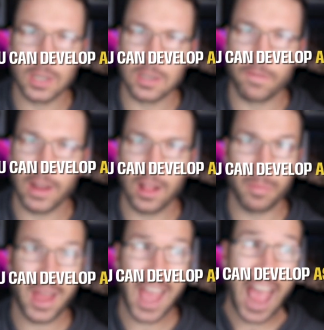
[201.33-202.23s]
you can
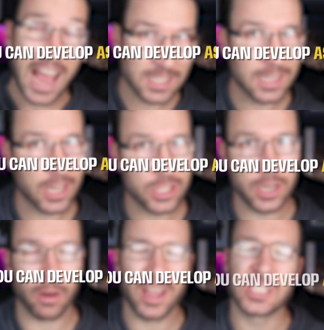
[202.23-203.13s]
develop as an
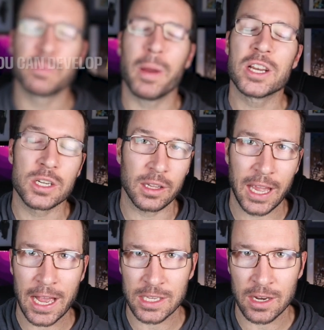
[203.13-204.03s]
engineer,
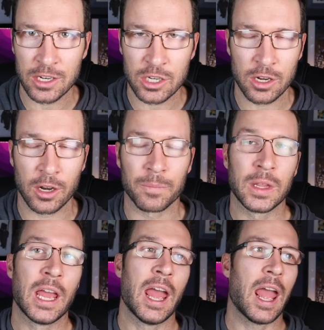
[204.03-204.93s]
especially as an engineer
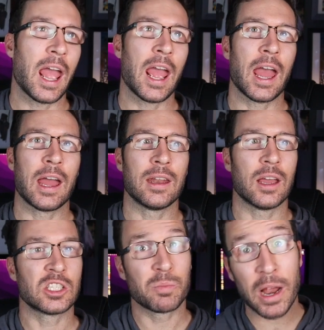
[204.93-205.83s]
and
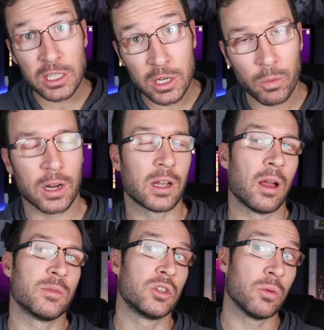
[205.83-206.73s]
especially when it
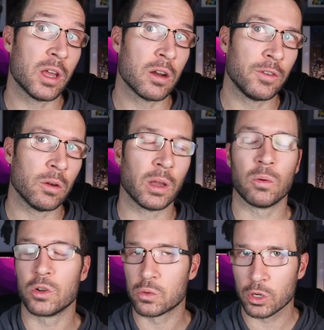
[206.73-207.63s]
comes to
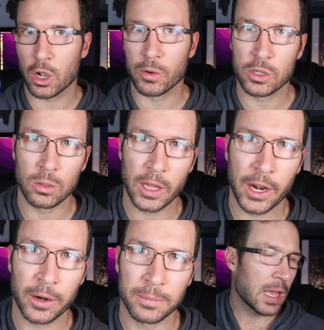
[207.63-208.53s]
interviewing, which we'll go into
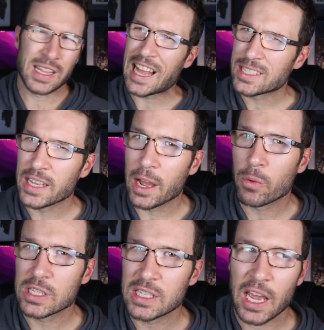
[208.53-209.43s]
later. And the last thing I
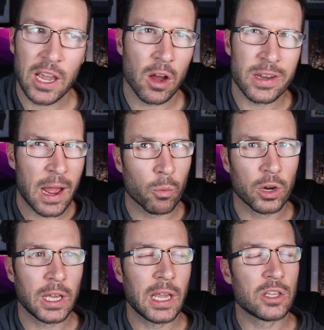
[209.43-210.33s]
wanna say on
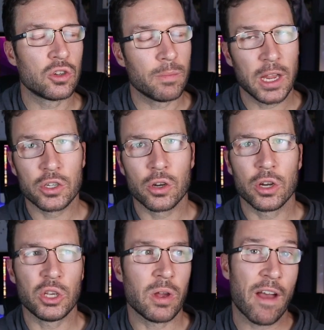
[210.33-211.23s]
networking is to make sure
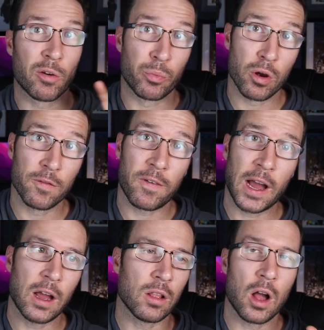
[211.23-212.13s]
you have a
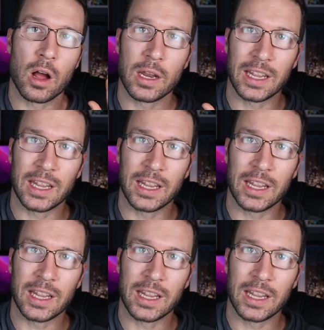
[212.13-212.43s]
profile on